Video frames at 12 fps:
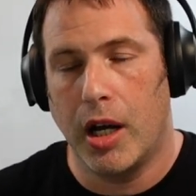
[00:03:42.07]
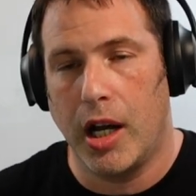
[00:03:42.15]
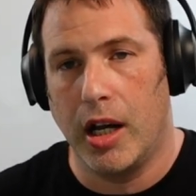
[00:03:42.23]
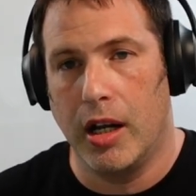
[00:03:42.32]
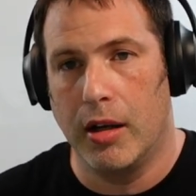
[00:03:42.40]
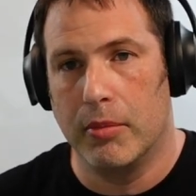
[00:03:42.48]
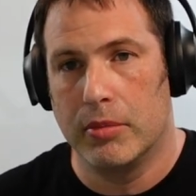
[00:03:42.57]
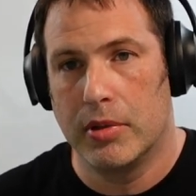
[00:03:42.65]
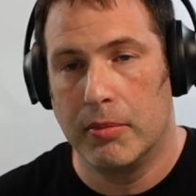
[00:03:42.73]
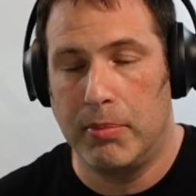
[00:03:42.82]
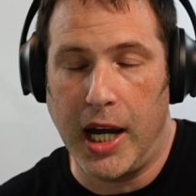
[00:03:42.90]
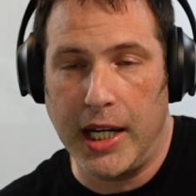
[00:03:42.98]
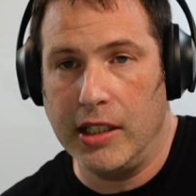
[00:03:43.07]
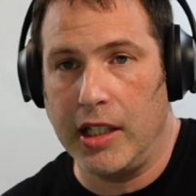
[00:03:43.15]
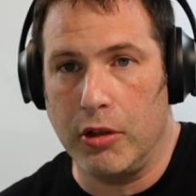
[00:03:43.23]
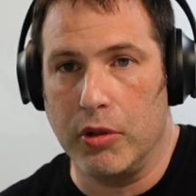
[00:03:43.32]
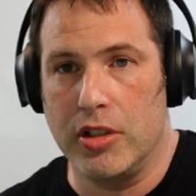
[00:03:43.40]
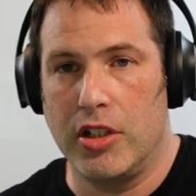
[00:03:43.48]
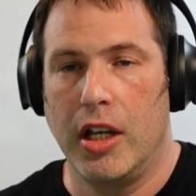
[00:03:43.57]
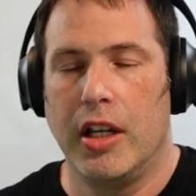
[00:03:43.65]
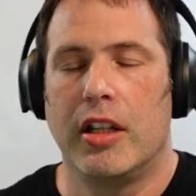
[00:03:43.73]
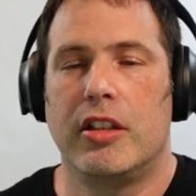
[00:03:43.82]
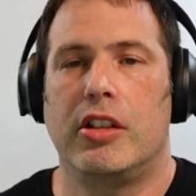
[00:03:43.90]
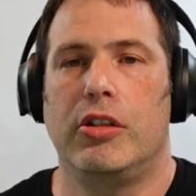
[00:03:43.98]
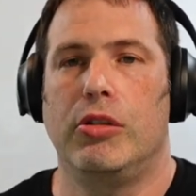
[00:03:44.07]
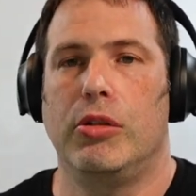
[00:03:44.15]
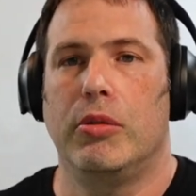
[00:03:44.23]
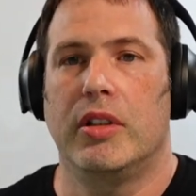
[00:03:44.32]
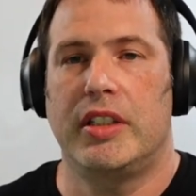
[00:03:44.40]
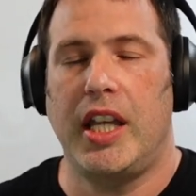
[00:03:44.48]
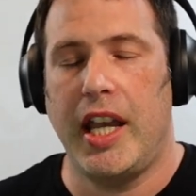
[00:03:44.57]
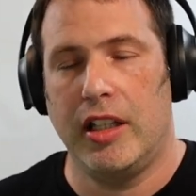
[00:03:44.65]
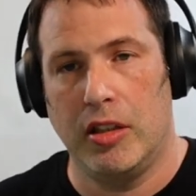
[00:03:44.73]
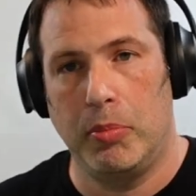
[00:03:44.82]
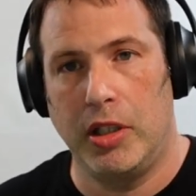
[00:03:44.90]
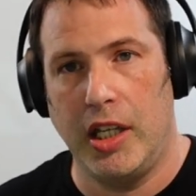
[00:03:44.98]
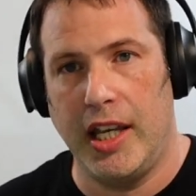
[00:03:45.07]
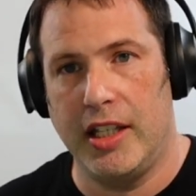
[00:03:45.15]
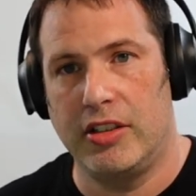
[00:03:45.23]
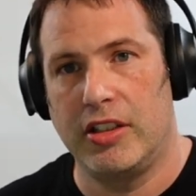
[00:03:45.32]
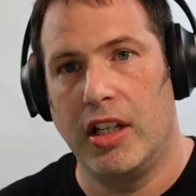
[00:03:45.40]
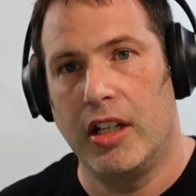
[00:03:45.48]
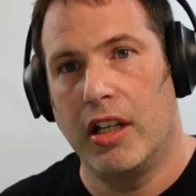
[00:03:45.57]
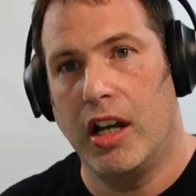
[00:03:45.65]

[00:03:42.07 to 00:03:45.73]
body language to take the place